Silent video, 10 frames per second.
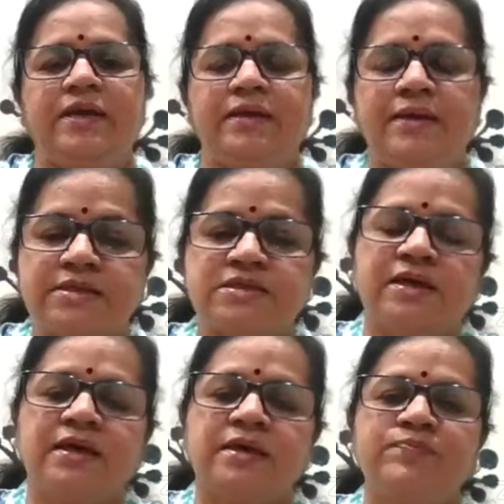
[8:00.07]
I get
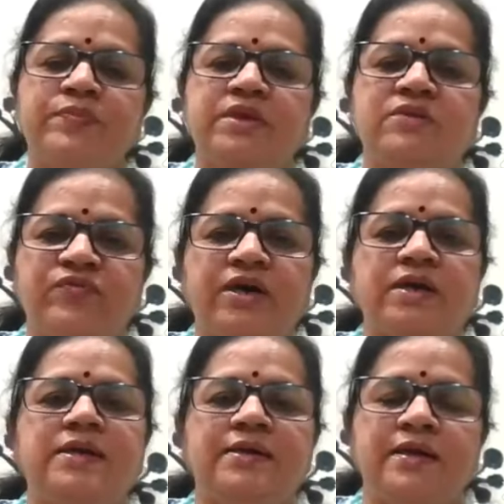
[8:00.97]
time, if
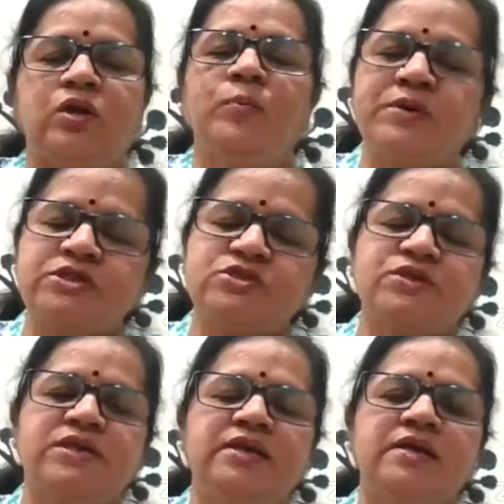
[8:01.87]
I get an
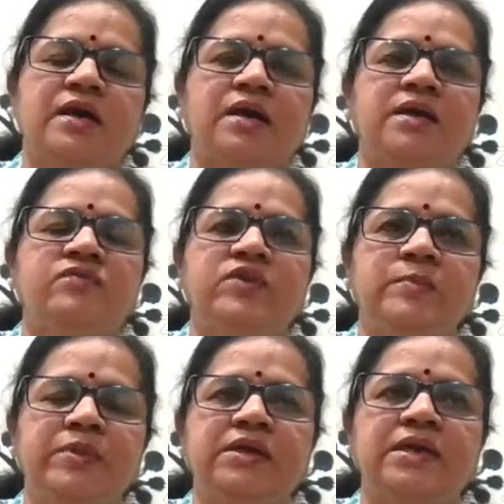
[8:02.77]
opportunity, I
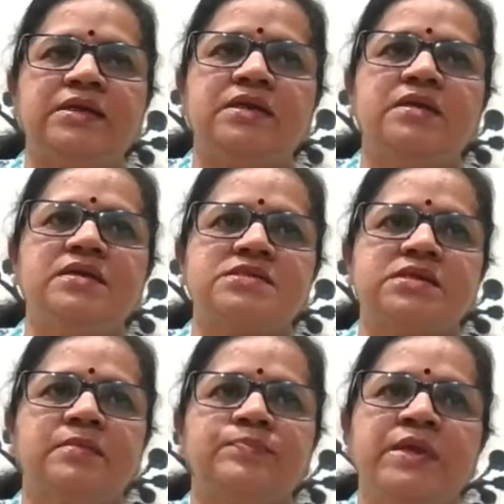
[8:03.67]
will be attending
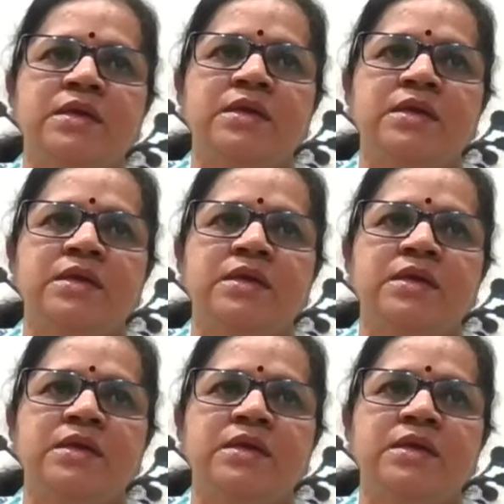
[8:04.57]
some.